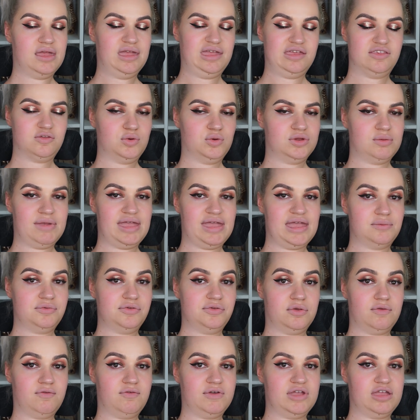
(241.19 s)
It's one of my
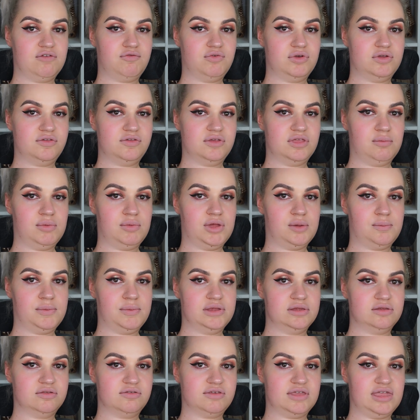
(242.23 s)
absolute favourites at the
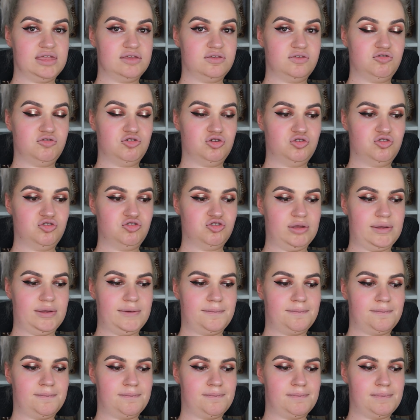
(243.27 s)
moment. It's just
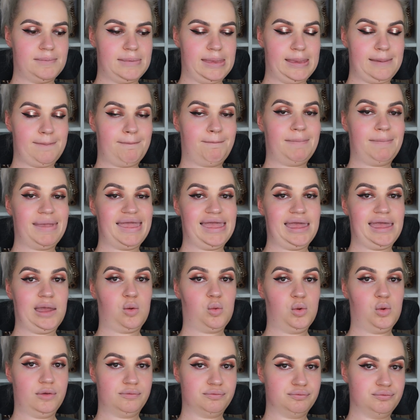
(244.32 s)

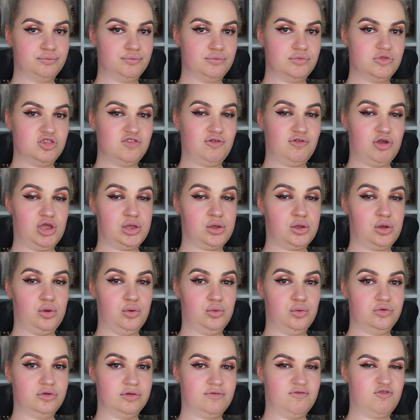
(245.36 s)
pow. It's very
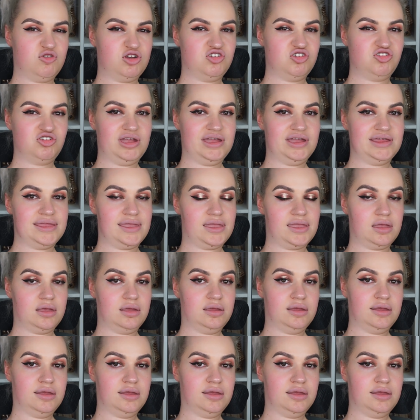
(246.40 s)
gold, very shiny.